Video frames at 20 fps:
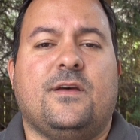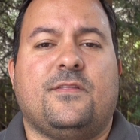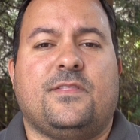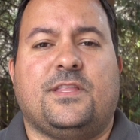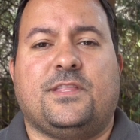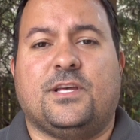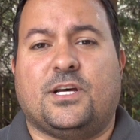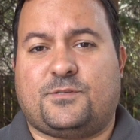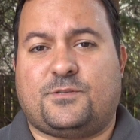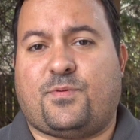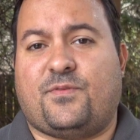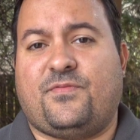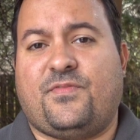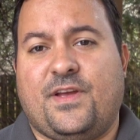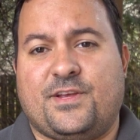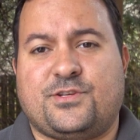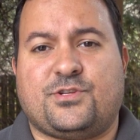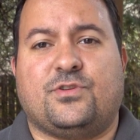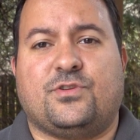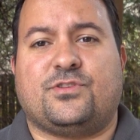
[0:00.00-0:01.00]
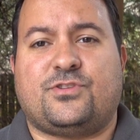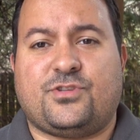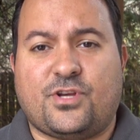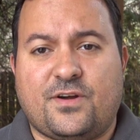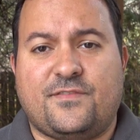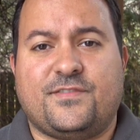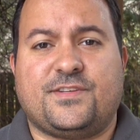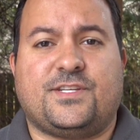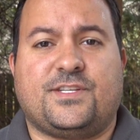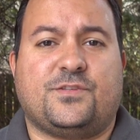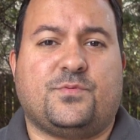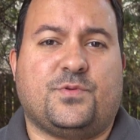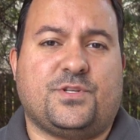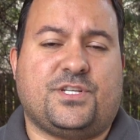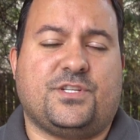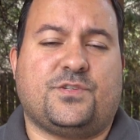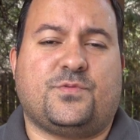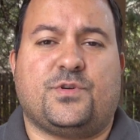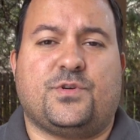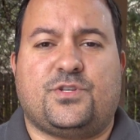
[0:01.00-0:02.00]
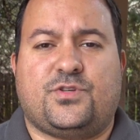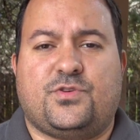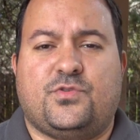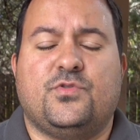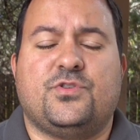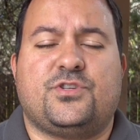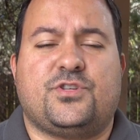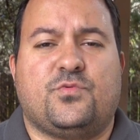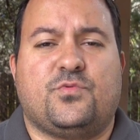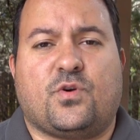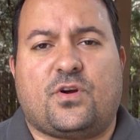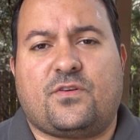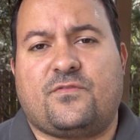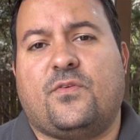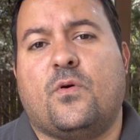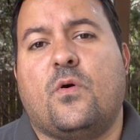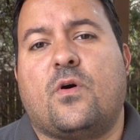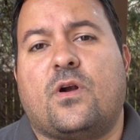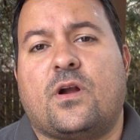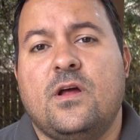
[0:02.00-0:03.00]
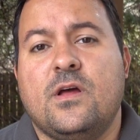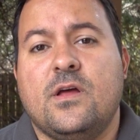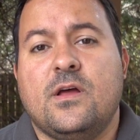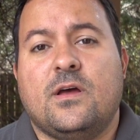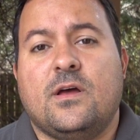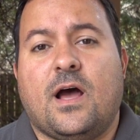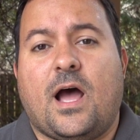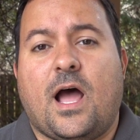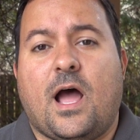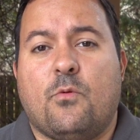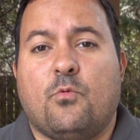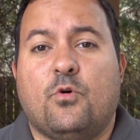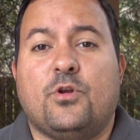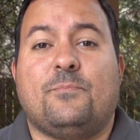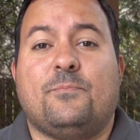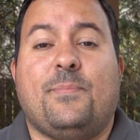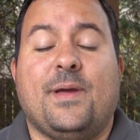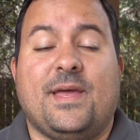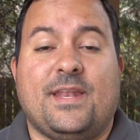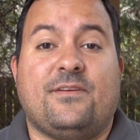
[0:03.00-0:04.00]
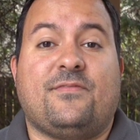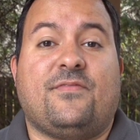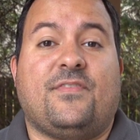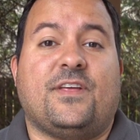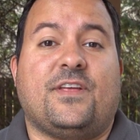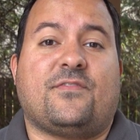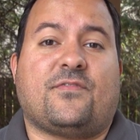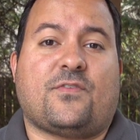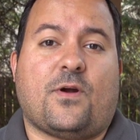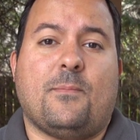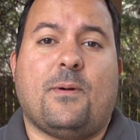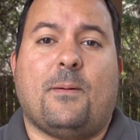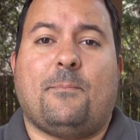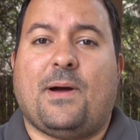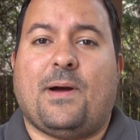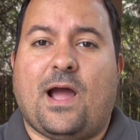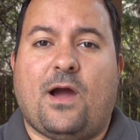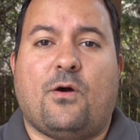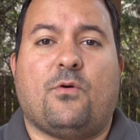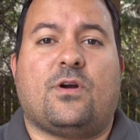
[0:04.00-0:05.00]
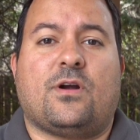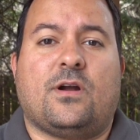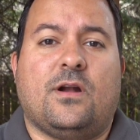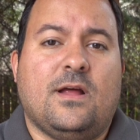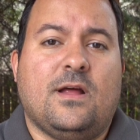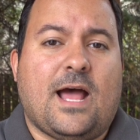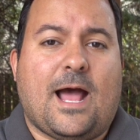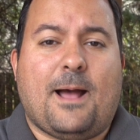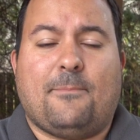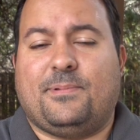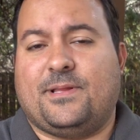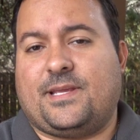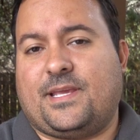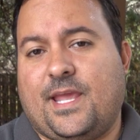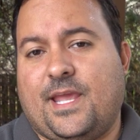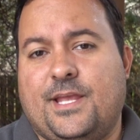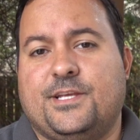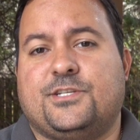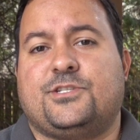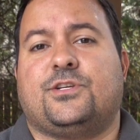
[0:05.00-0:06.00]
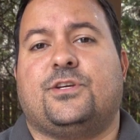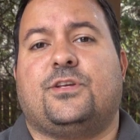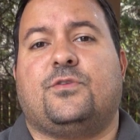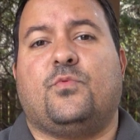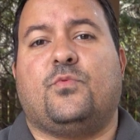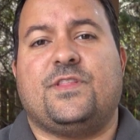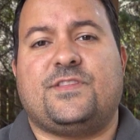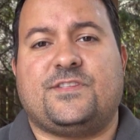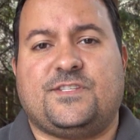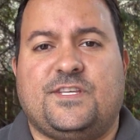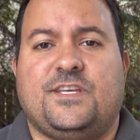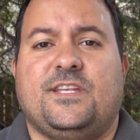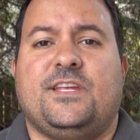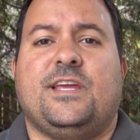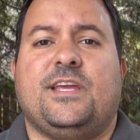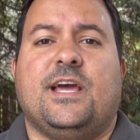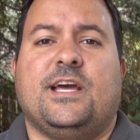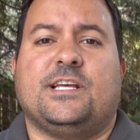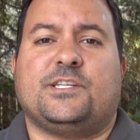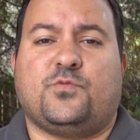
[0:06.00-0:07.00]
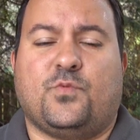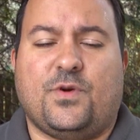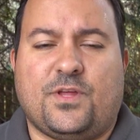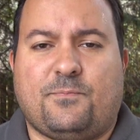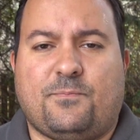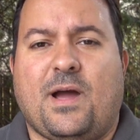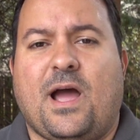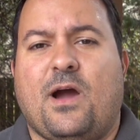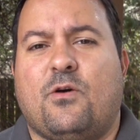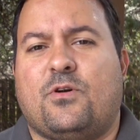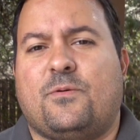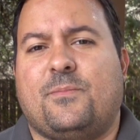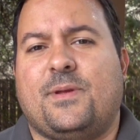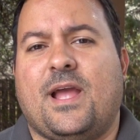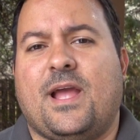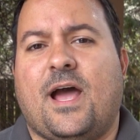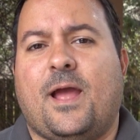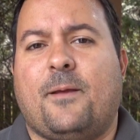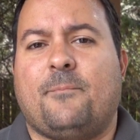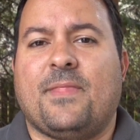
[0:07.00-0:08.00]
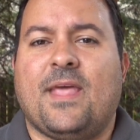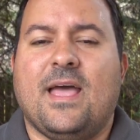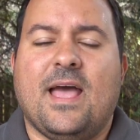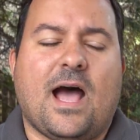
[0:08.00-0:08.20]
that does professional services, which is who she worked for, would benefit from a Power application with CDS, with Power BI.